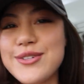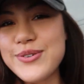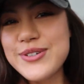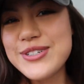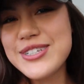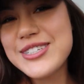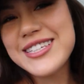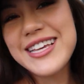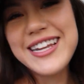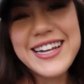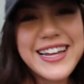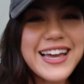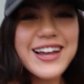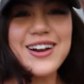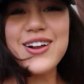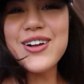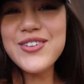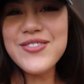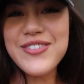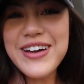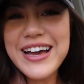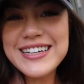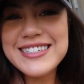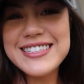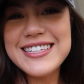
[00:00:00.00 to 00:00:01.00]
So we're just gonna get all
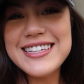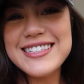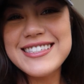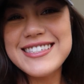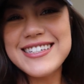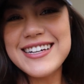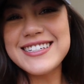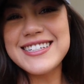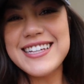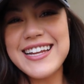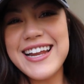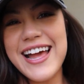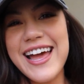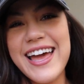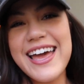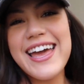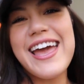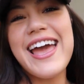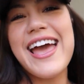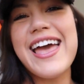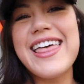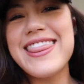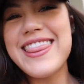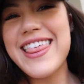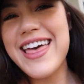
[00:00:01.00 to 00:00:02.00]
the vaccines done
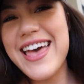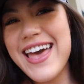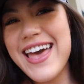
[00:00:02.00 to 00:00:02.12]
today and